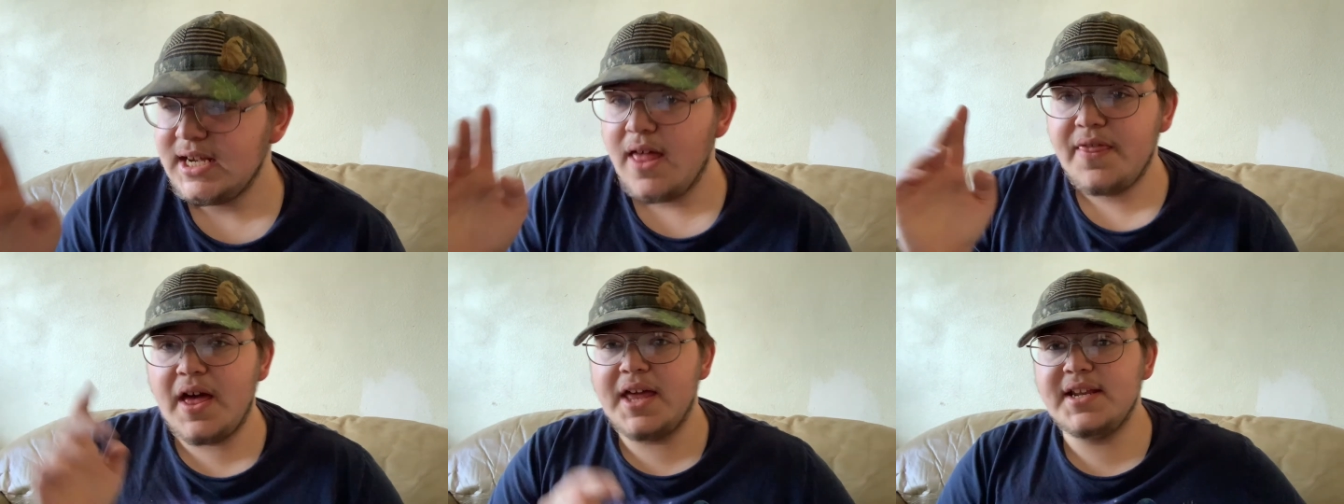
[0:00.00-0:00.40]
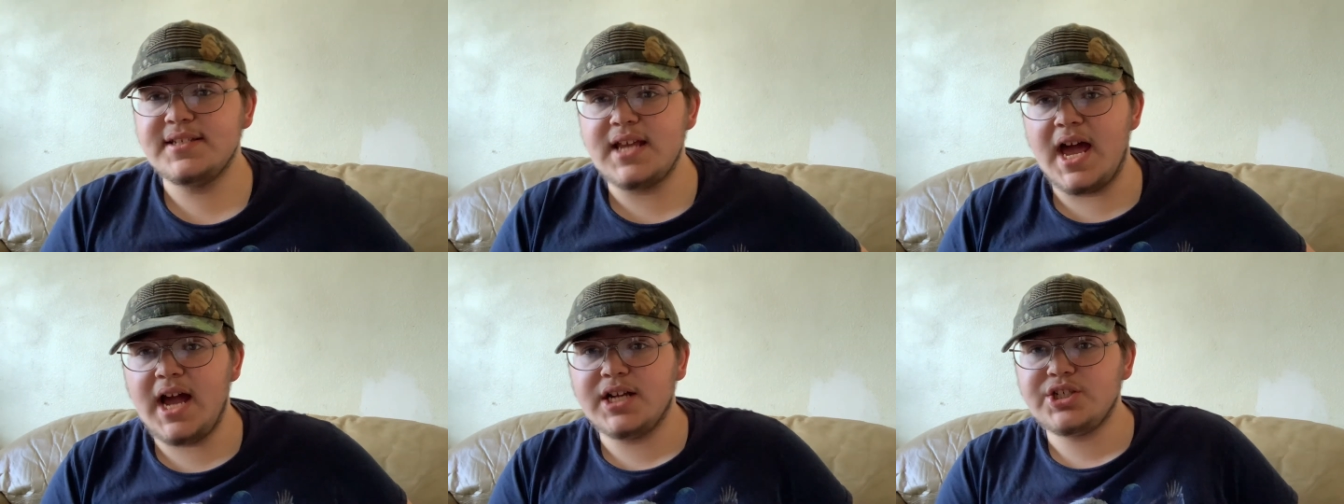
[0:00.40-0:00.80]
that is
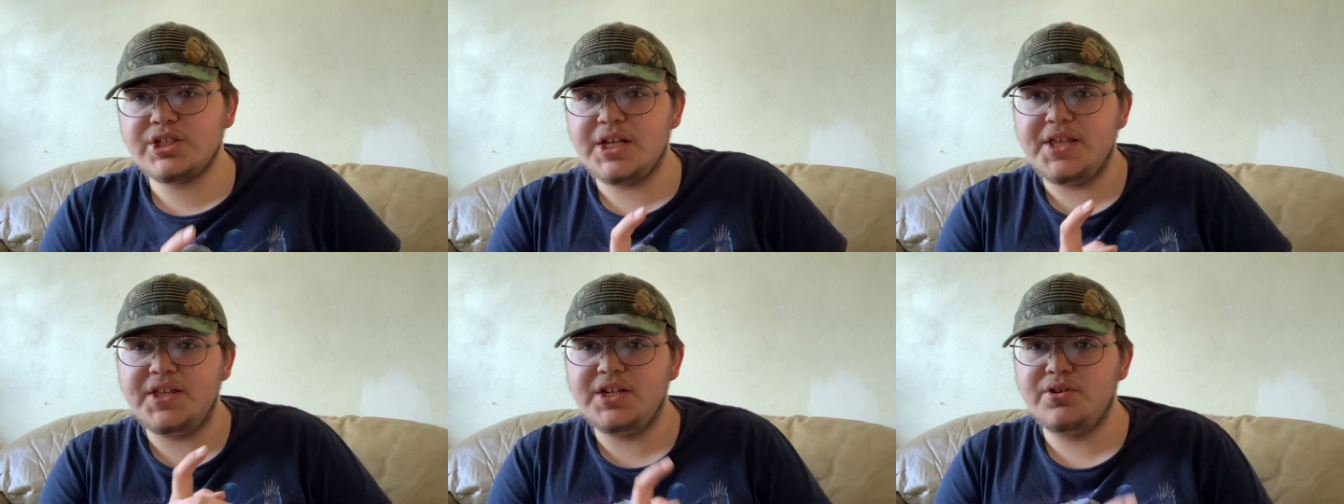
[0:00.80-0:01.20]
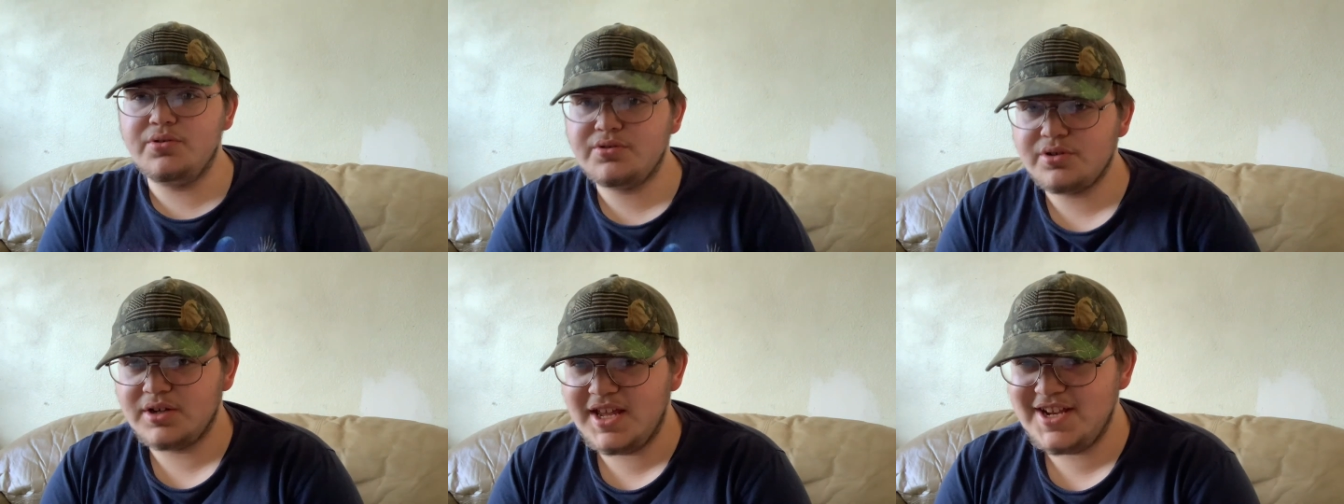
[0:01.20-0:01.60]
actually the Duke
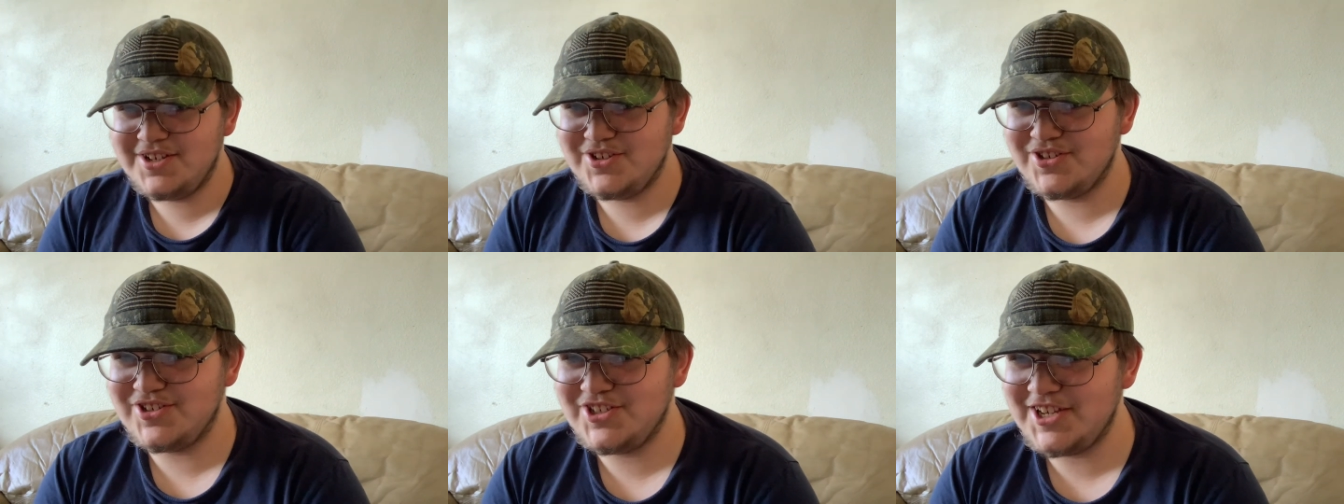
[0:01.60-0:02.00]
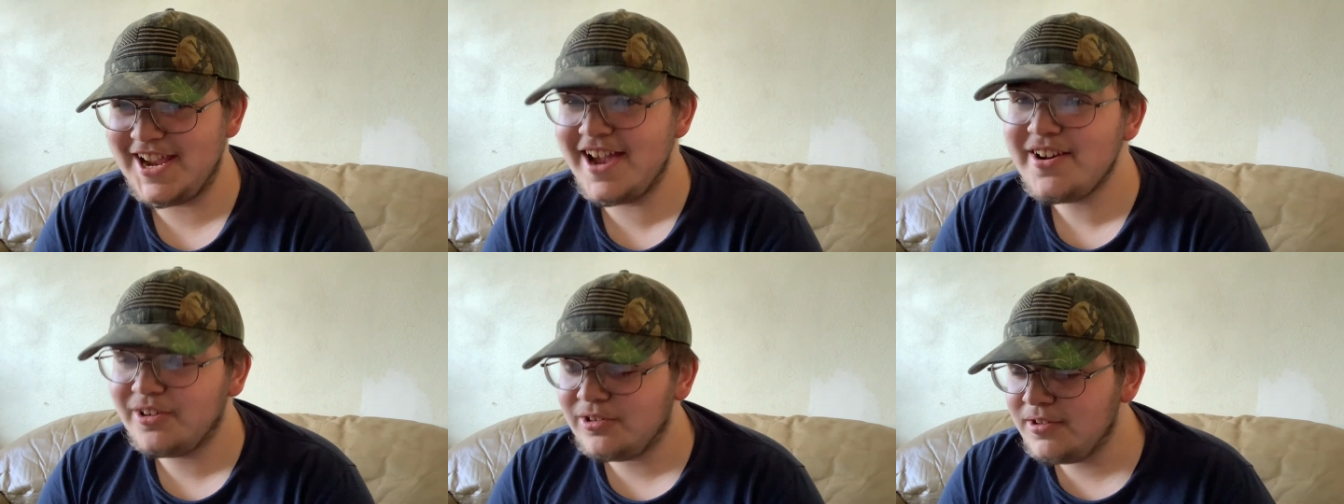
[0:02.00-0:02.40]
Nation
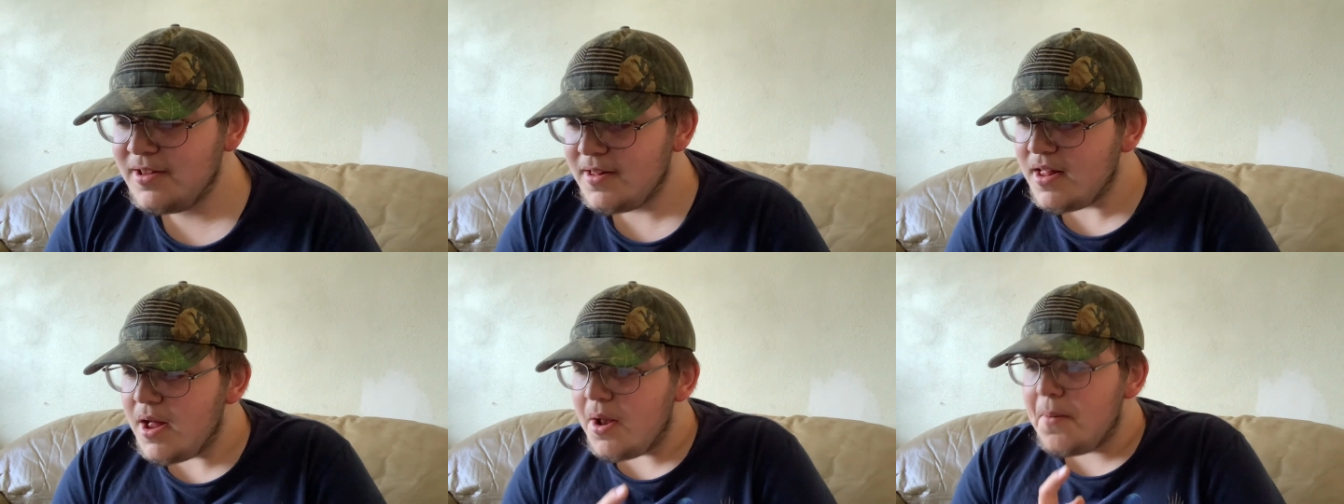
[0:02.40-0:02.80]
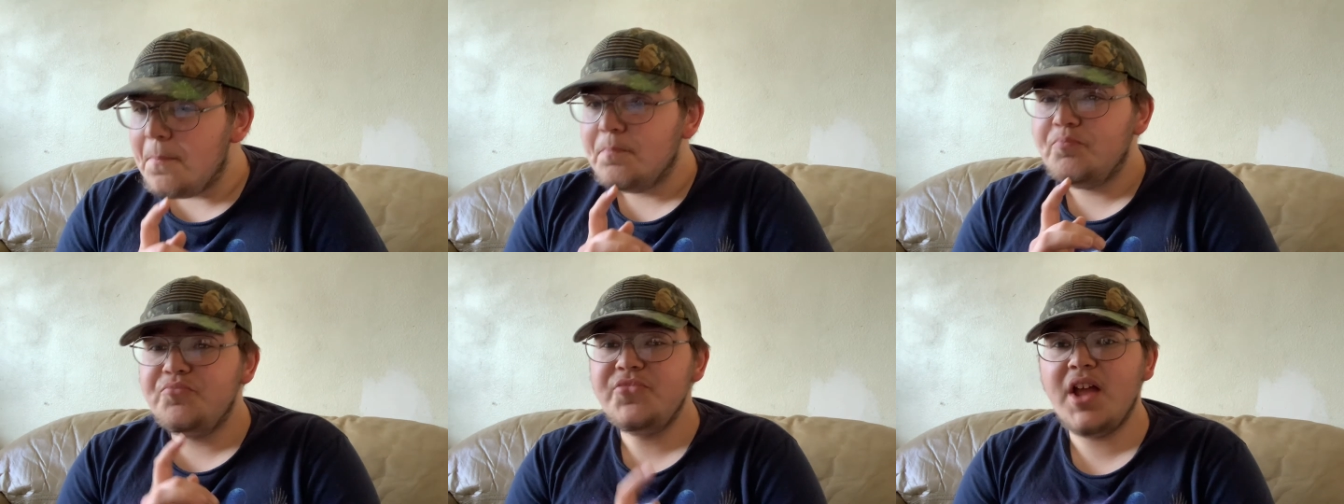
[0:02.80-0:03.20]
channel,
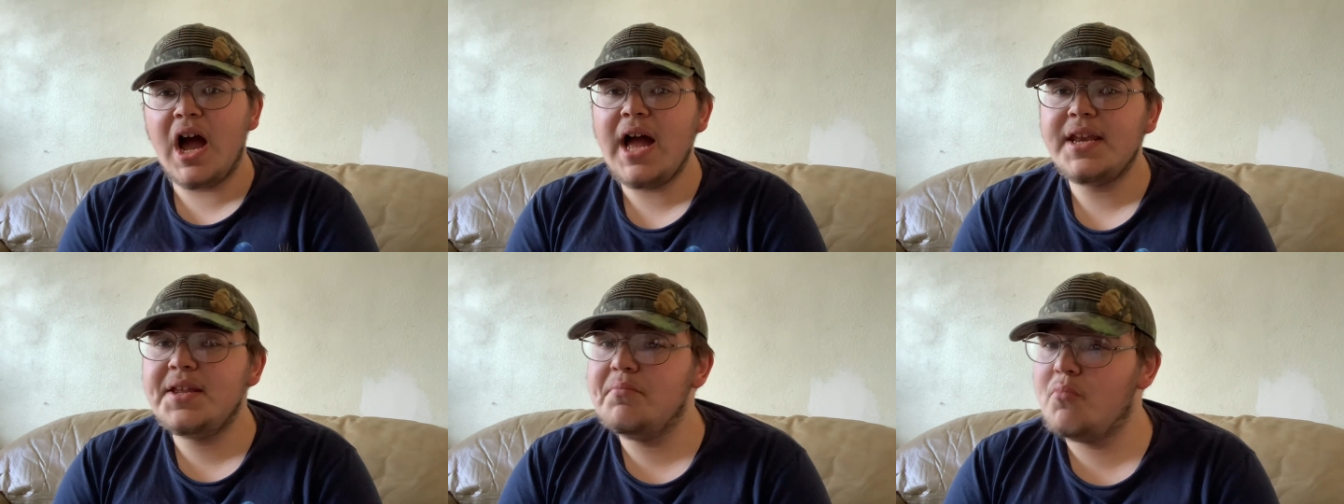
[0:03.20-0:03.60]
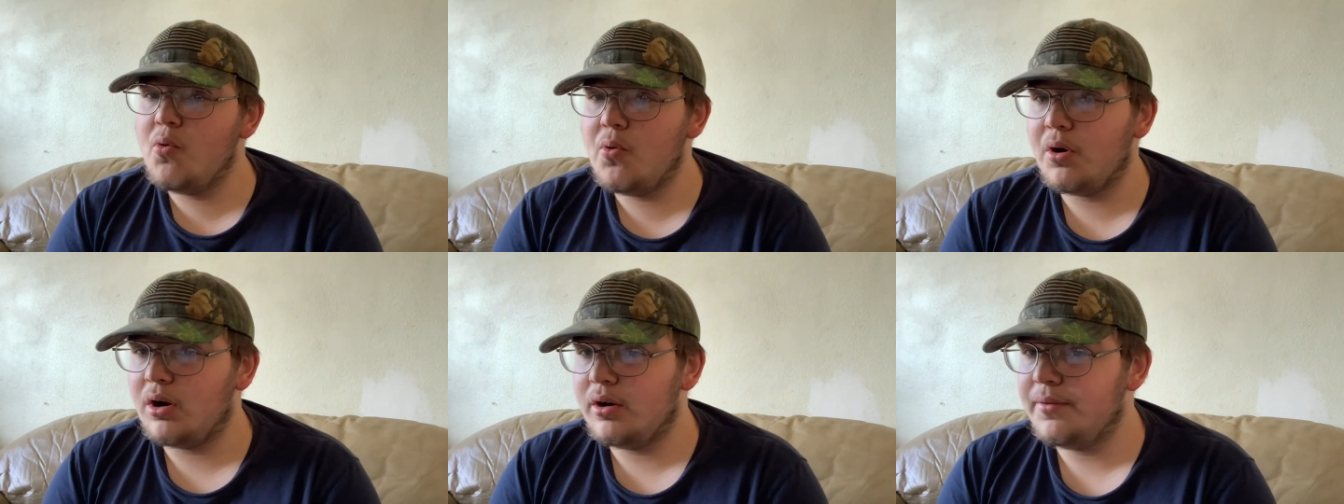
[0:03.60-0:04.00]
not
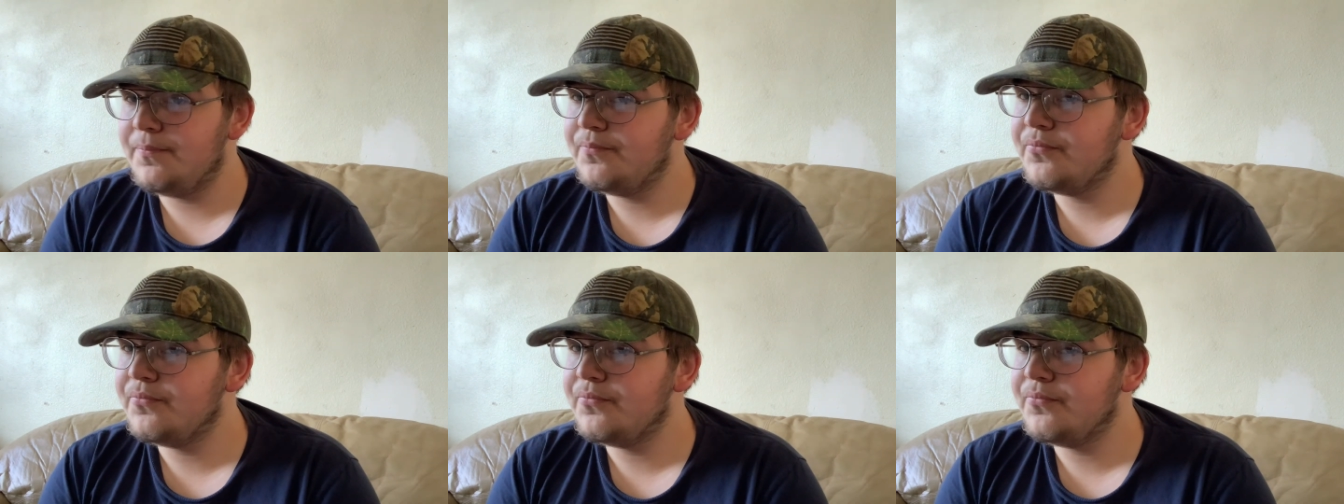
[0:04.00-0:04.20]
anymore.